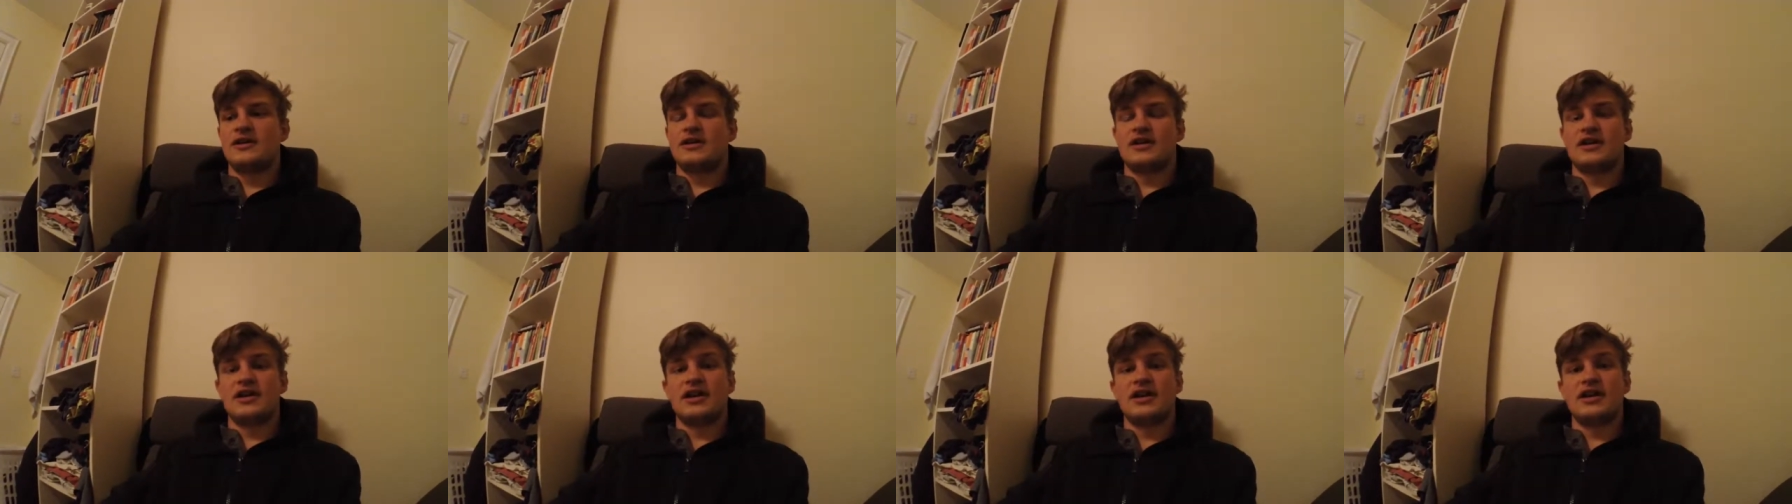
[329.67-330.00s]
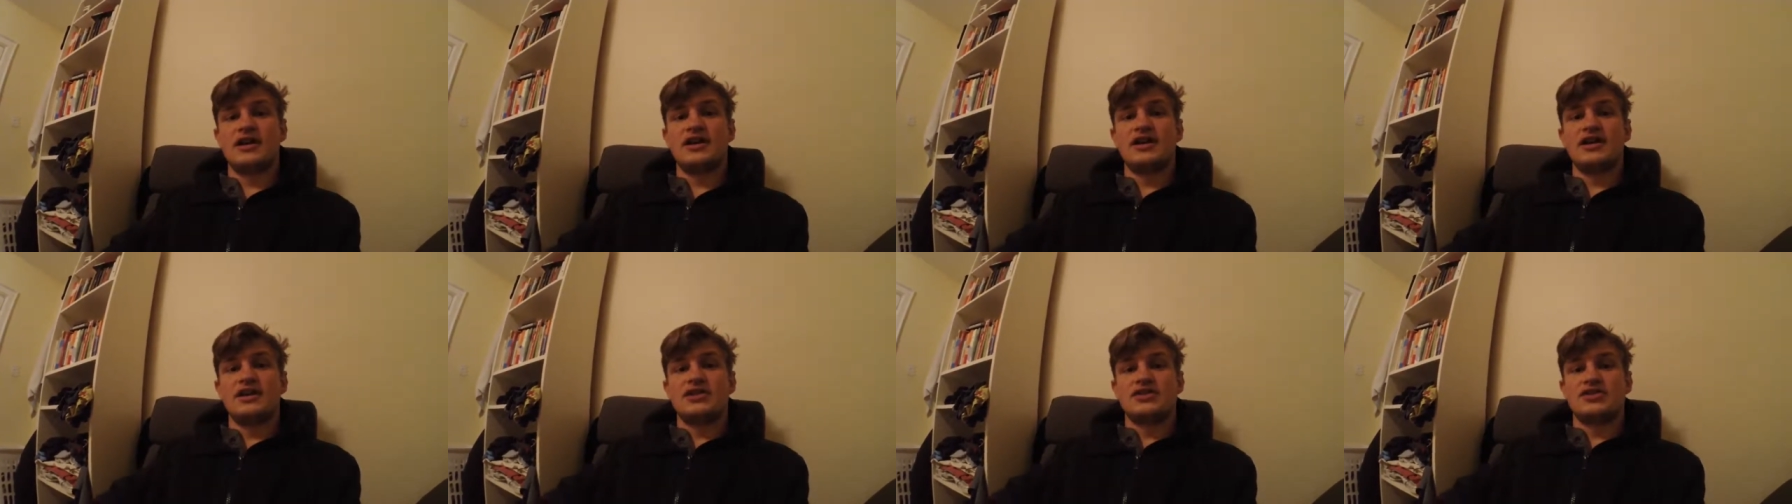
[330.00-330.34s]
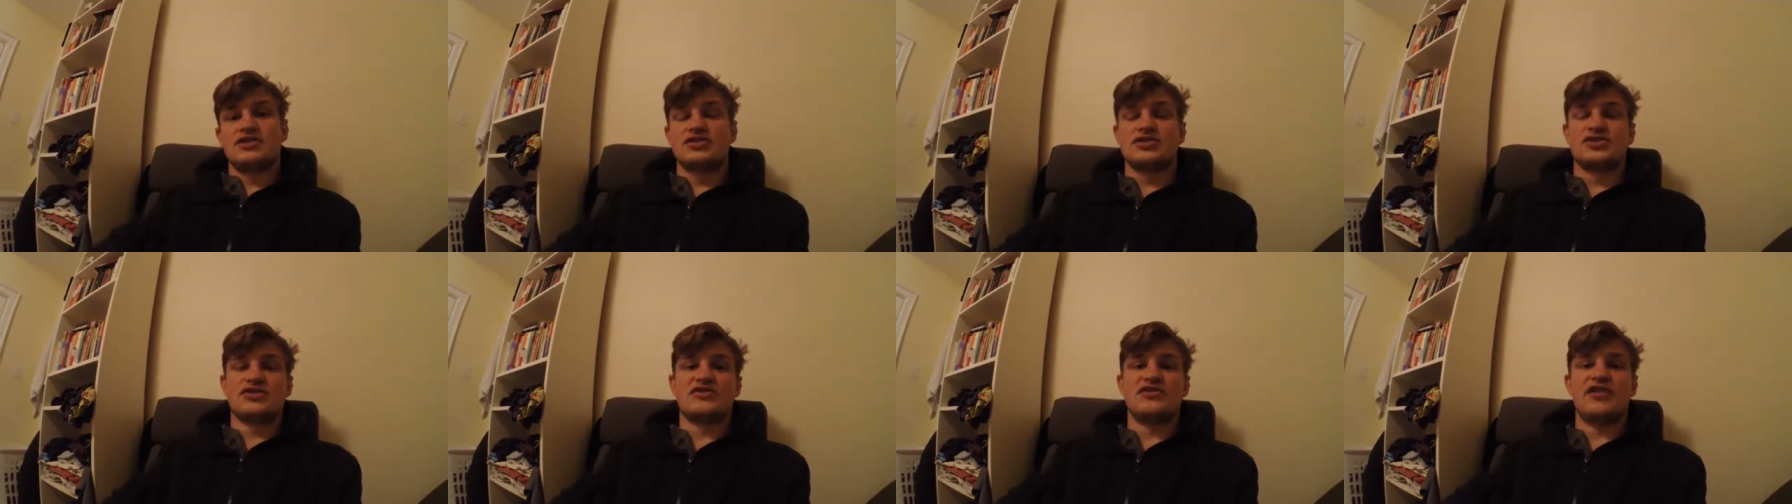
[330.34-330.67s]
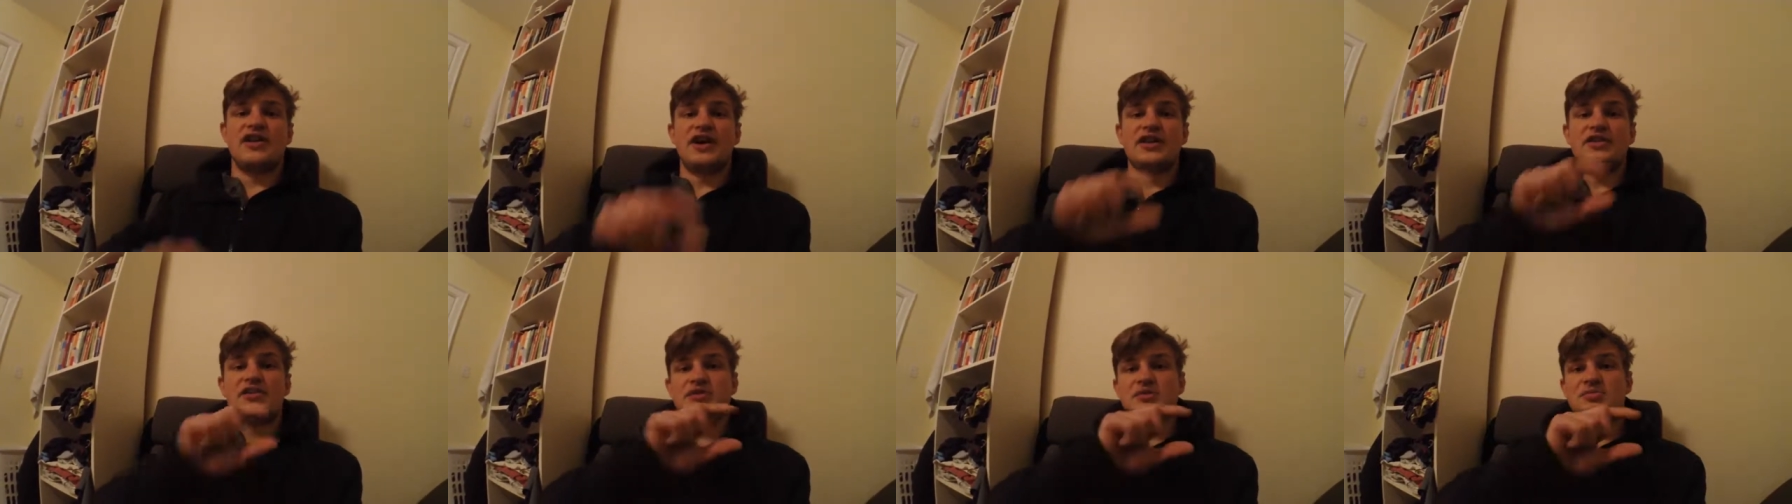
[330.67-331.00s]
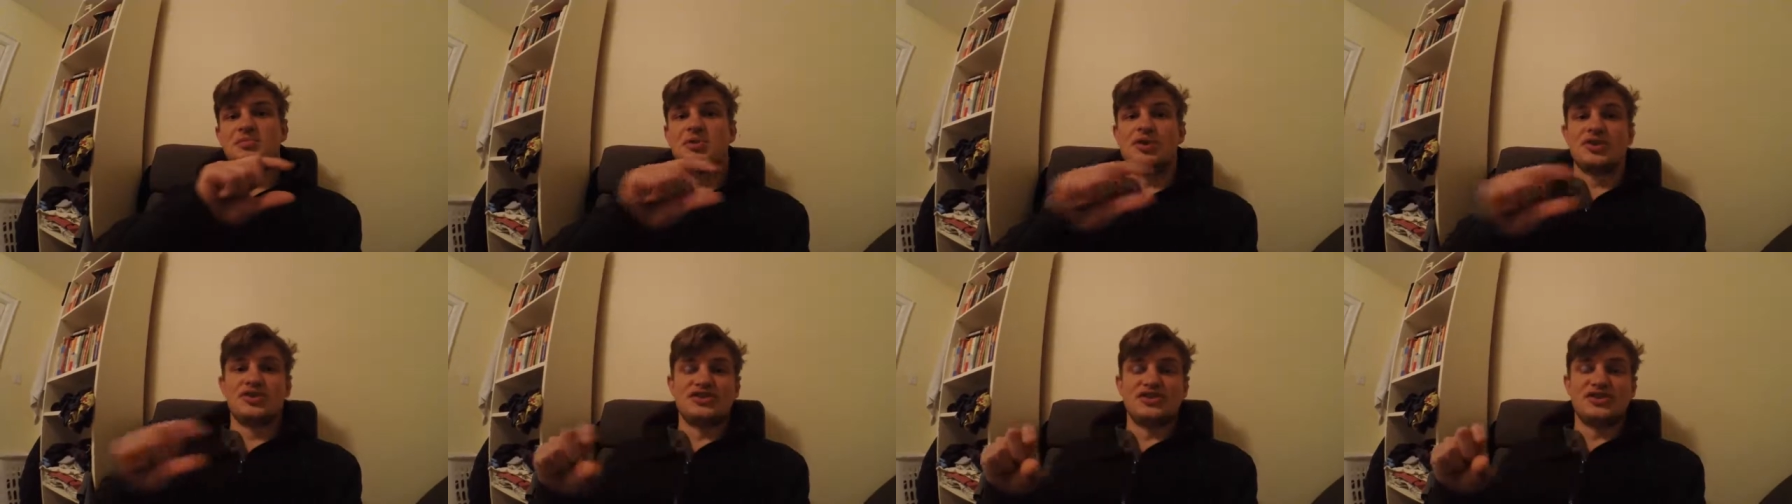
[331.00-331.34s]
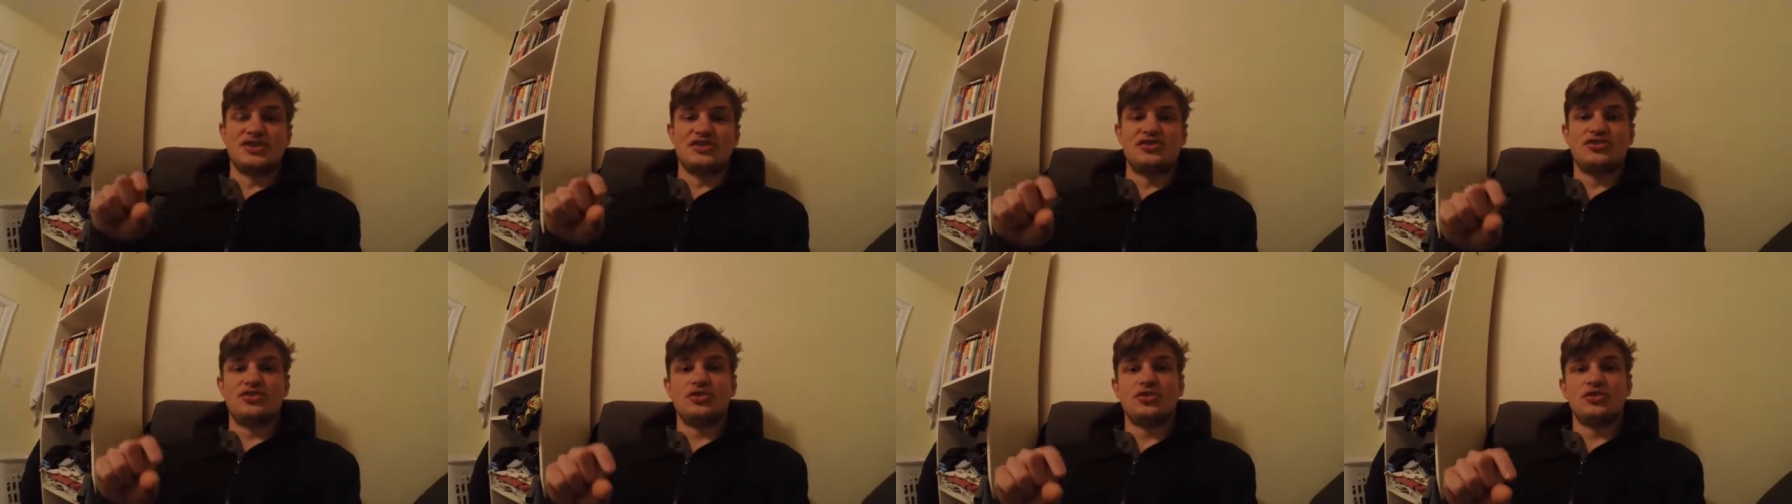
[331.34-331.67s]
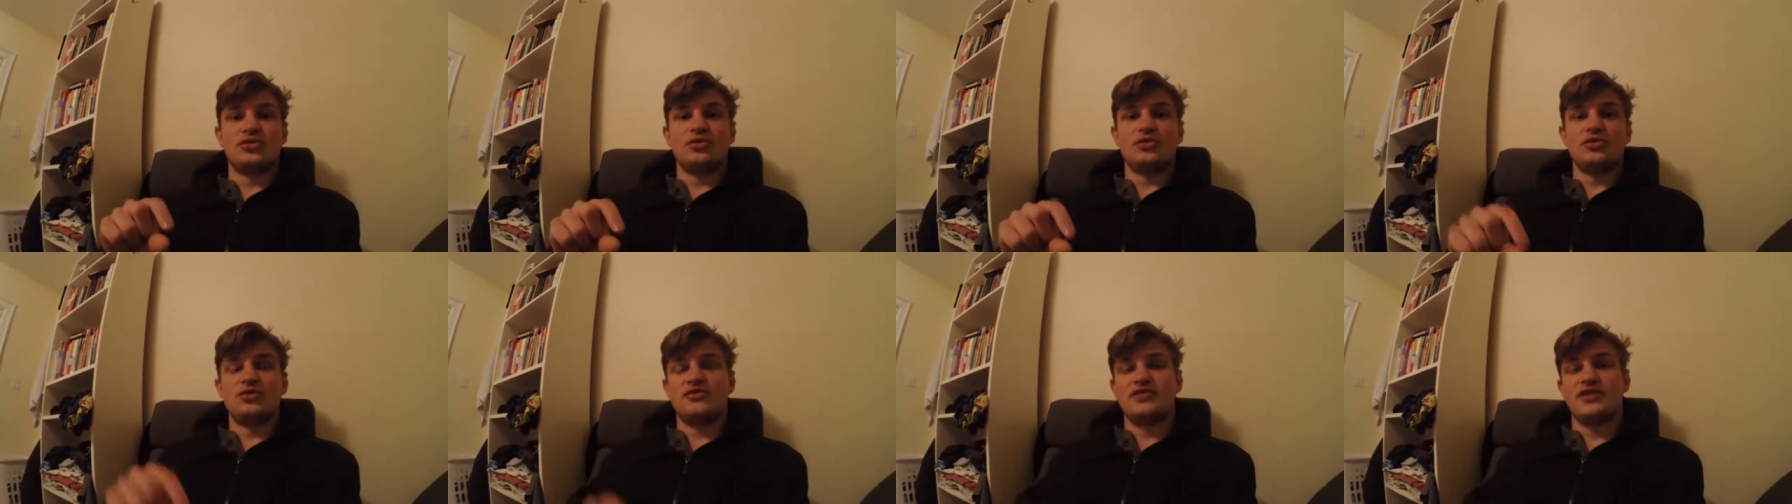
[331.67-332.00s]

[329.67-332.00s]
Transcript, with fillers: Okay, so just find those parts that do,